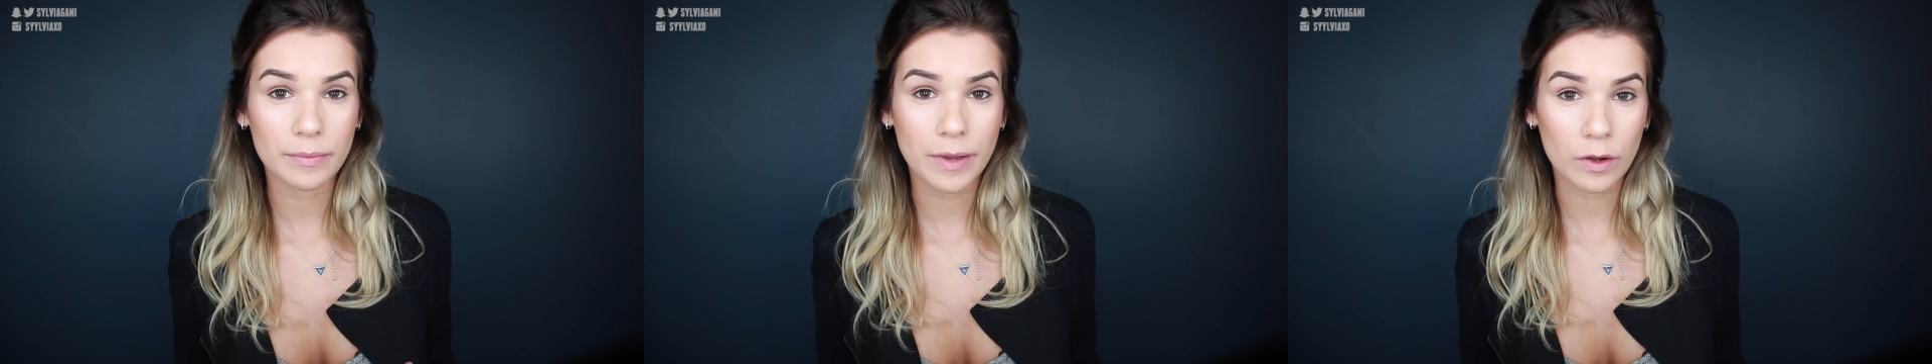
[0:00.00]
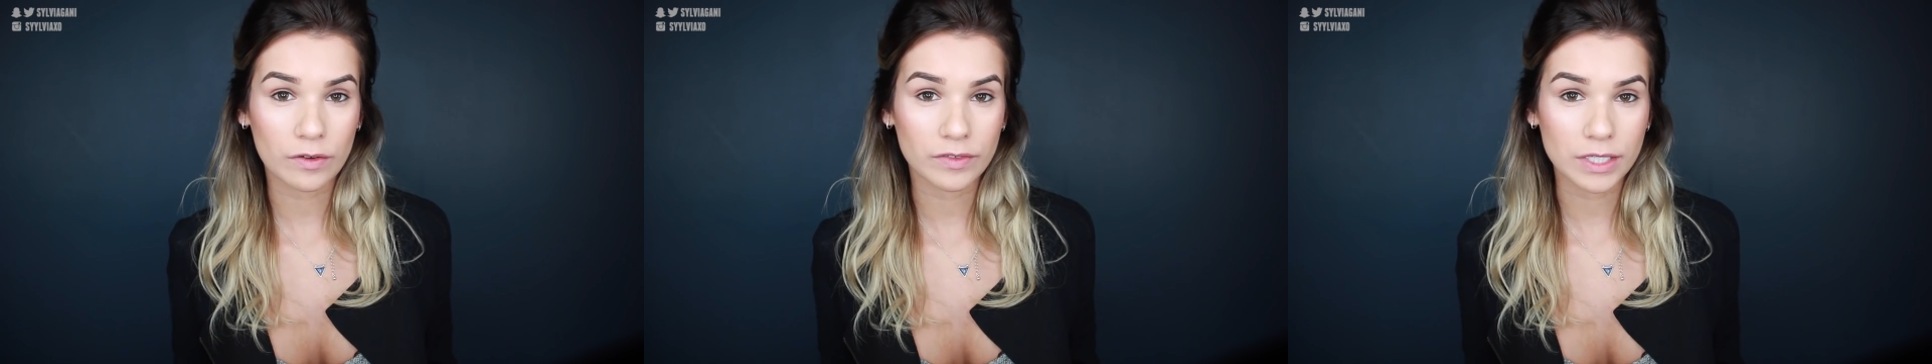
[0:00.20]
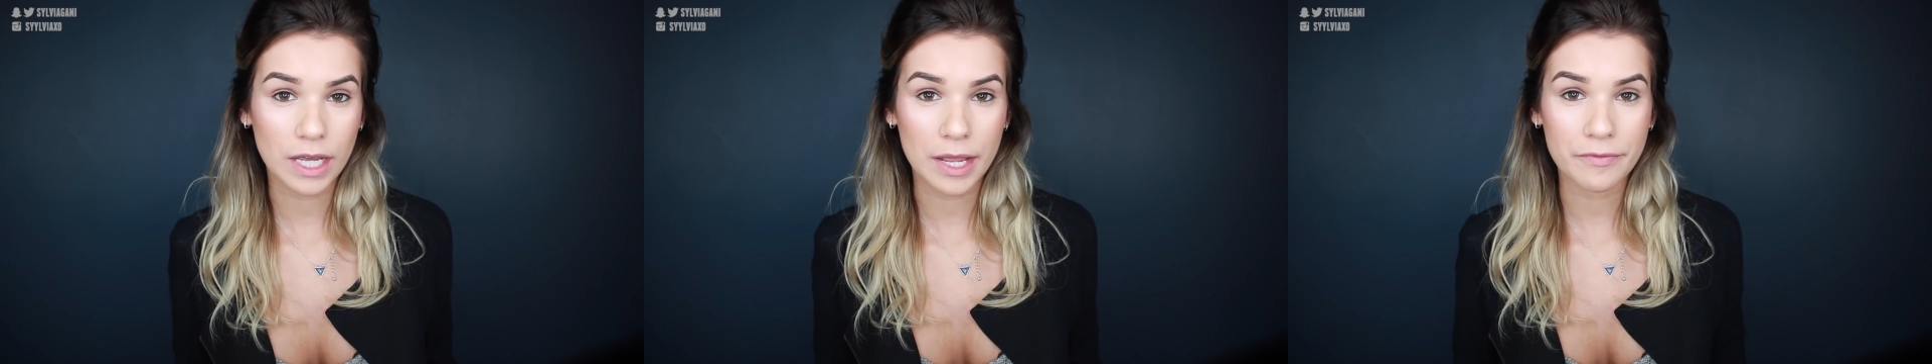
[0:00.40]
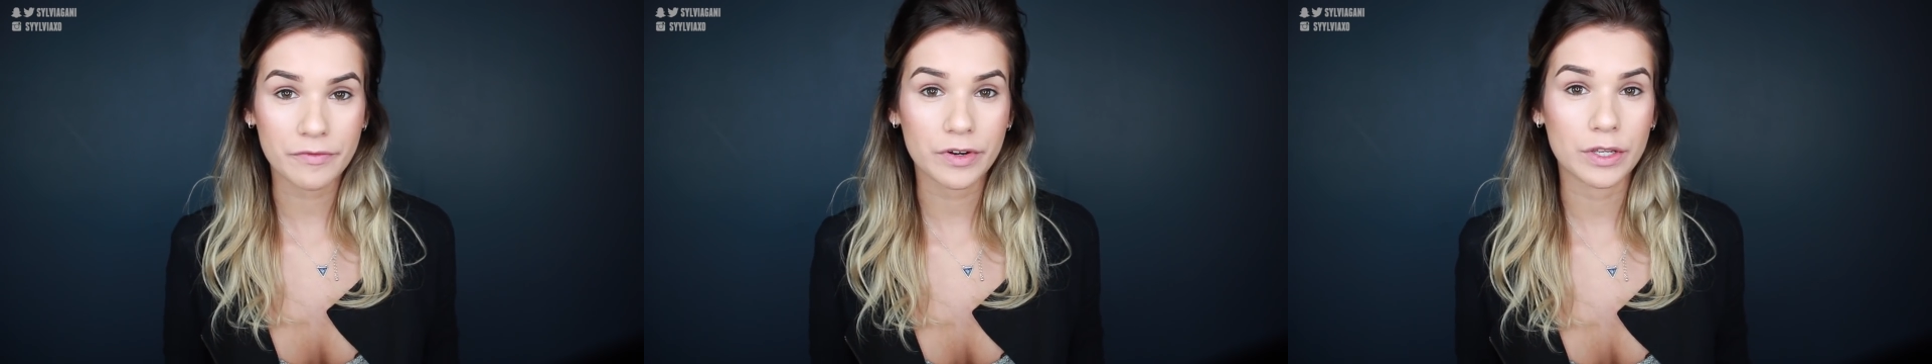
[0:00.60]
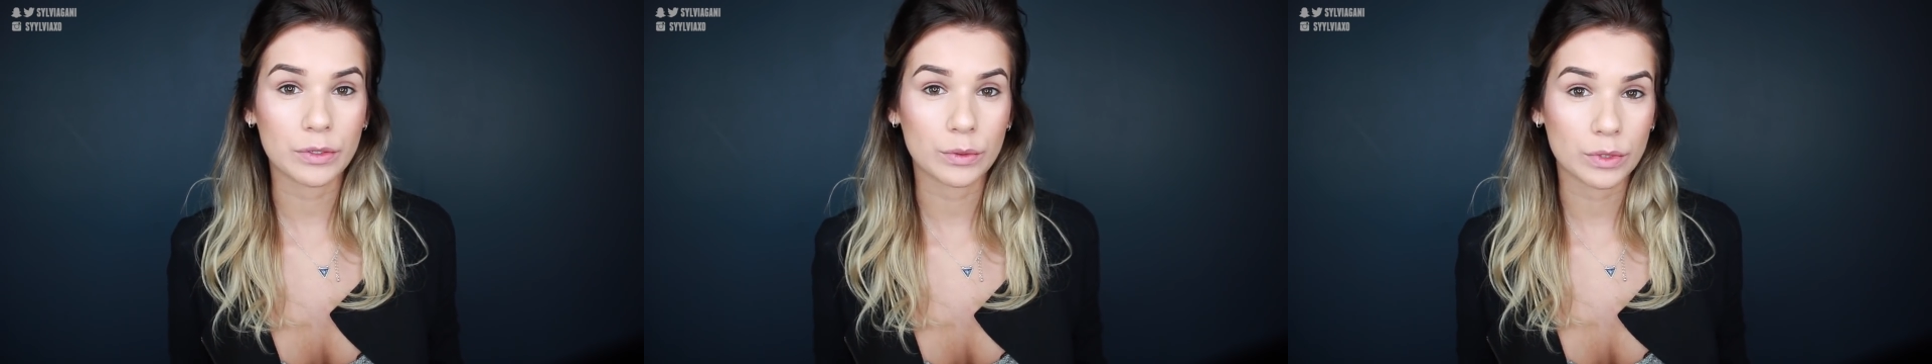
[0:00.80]
amount of time
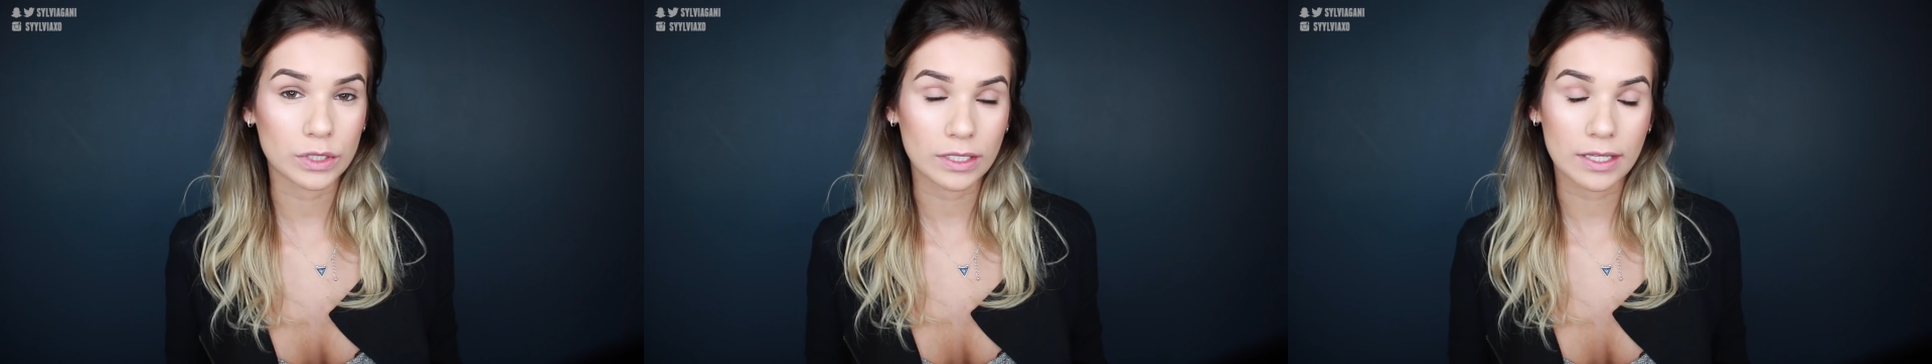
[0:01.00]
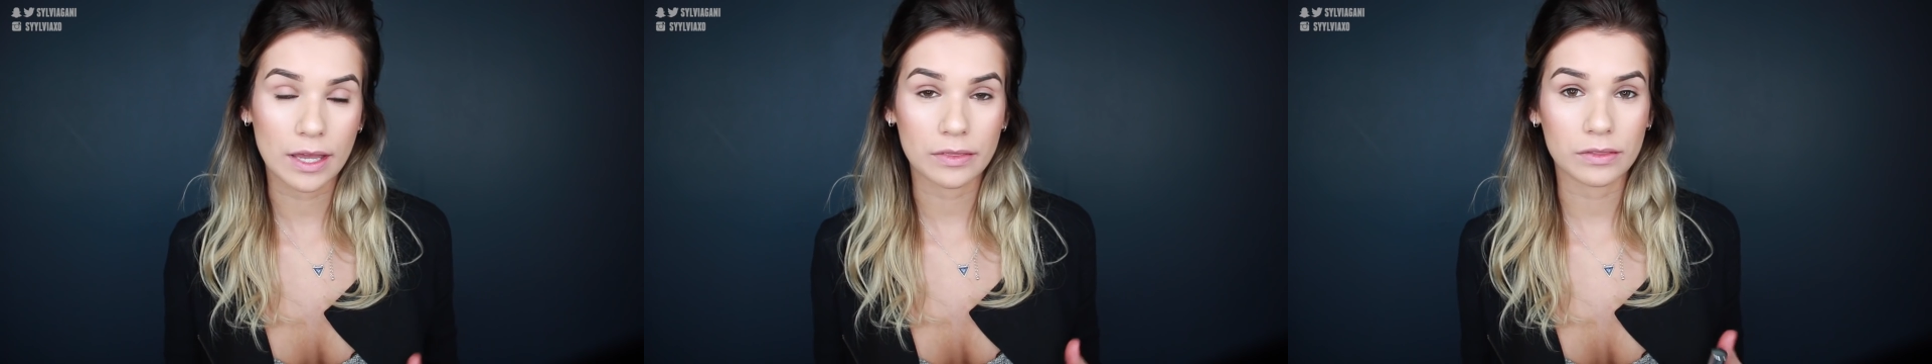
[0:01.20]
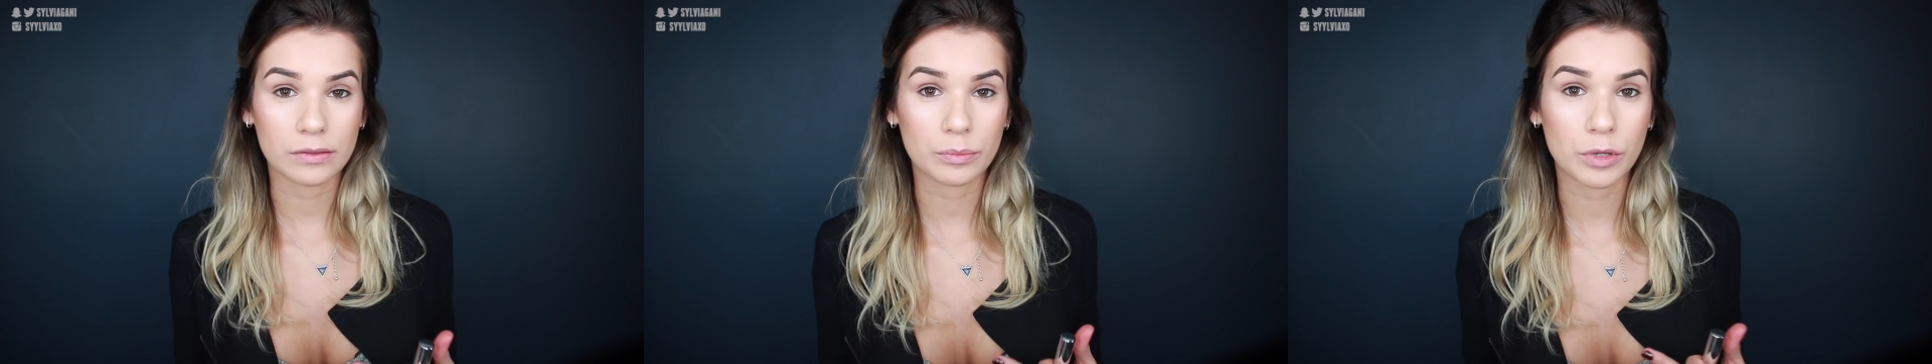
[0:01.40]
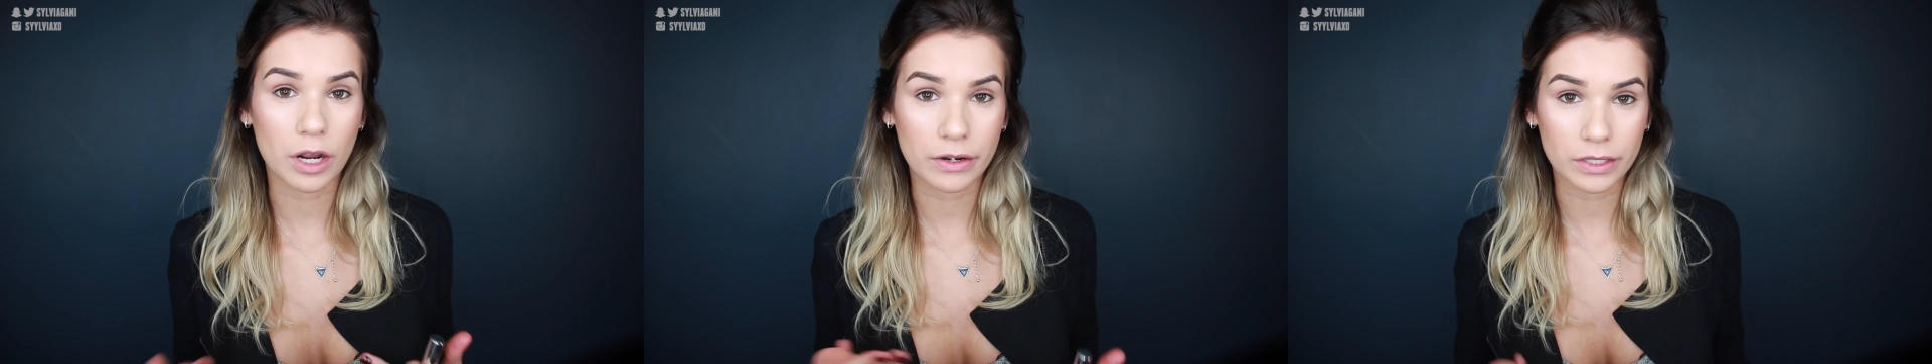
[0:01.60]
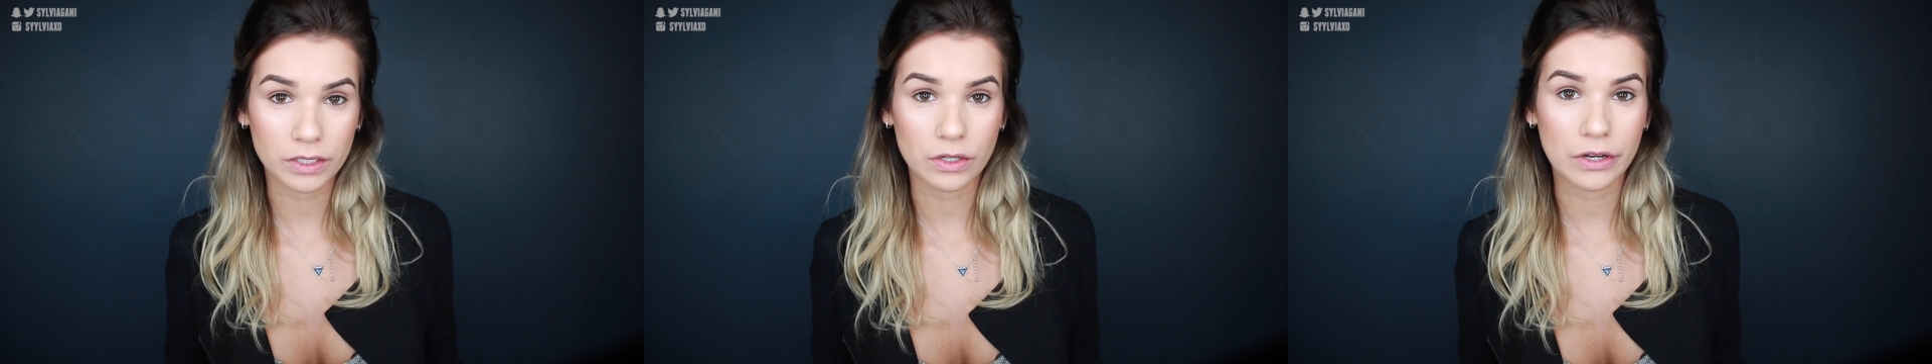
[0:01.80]
for you to get the
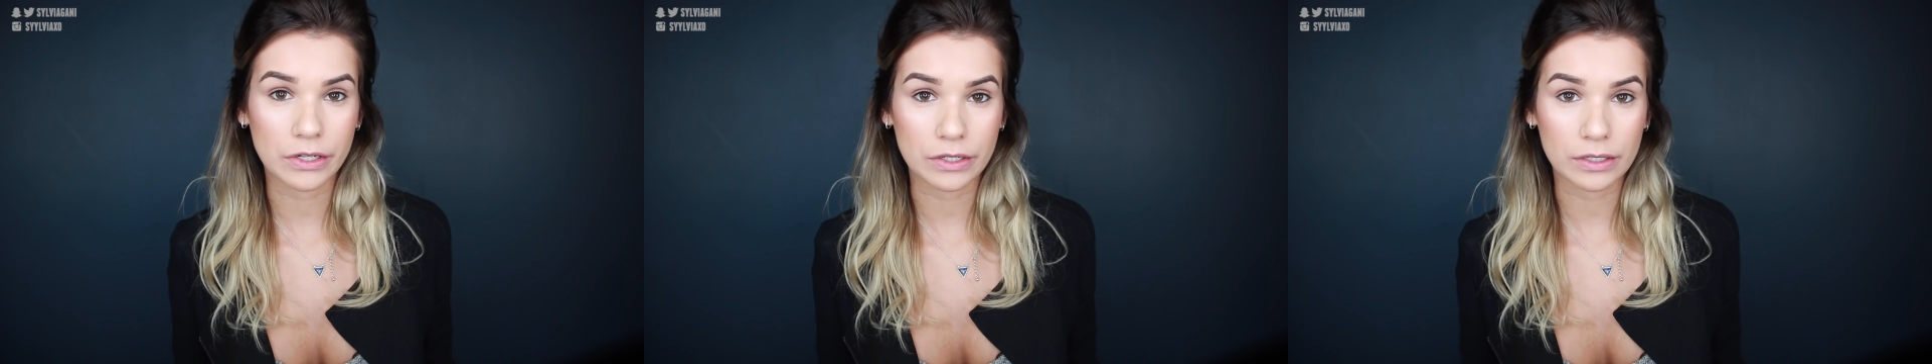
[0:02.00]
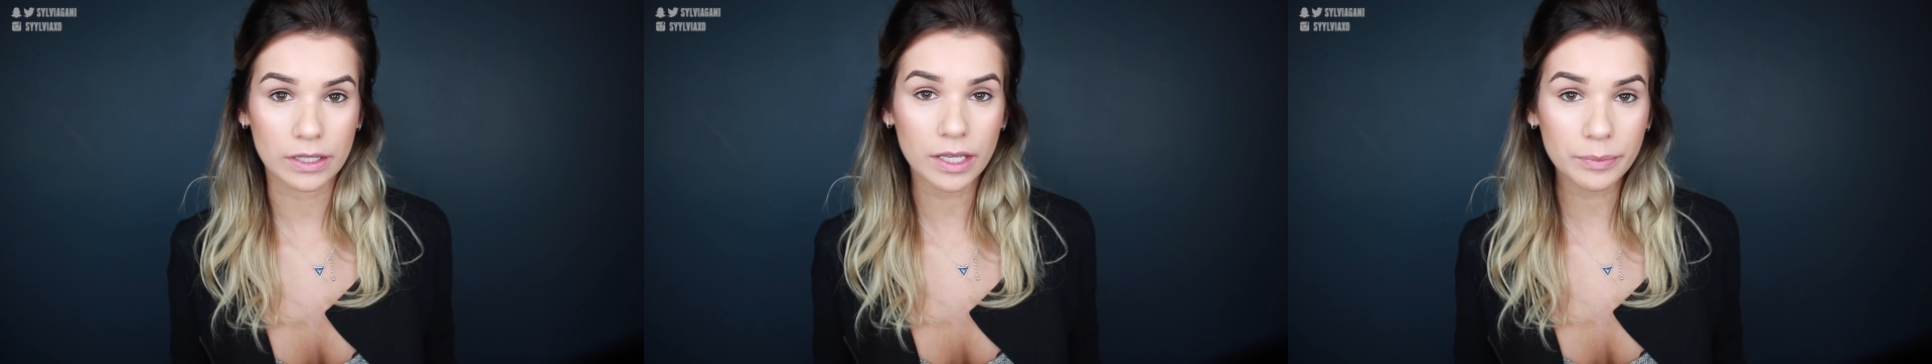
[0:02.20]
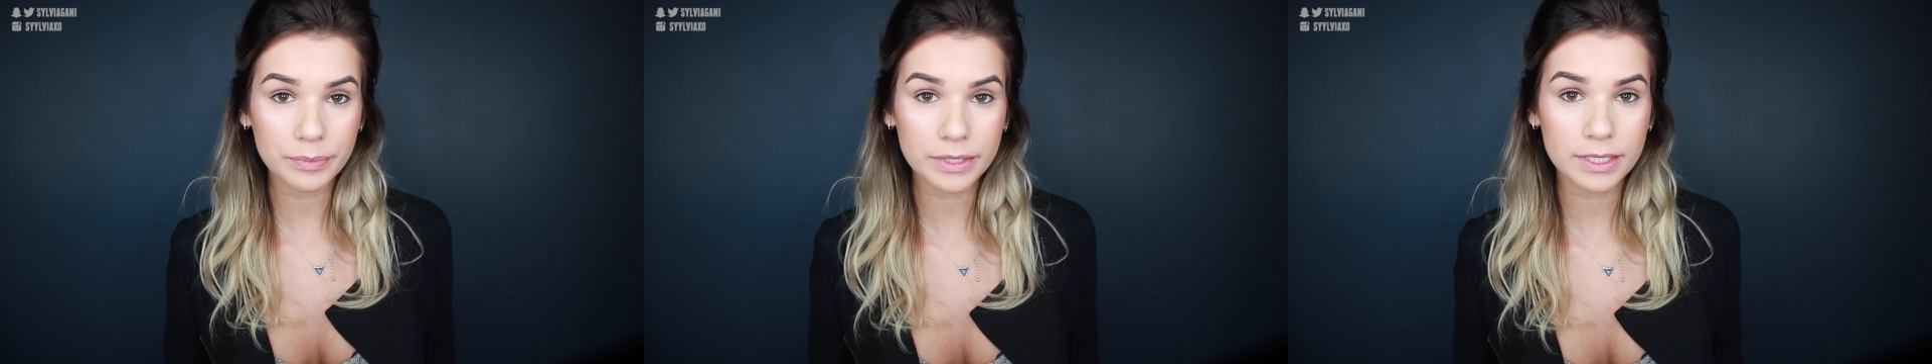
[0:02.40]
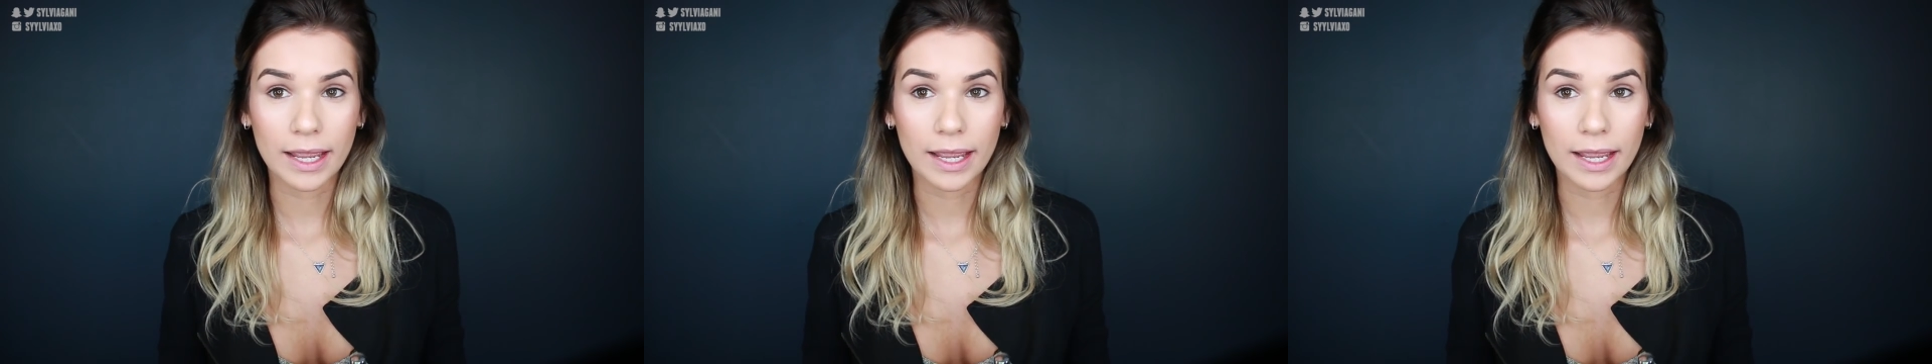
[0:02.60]
product on your lips.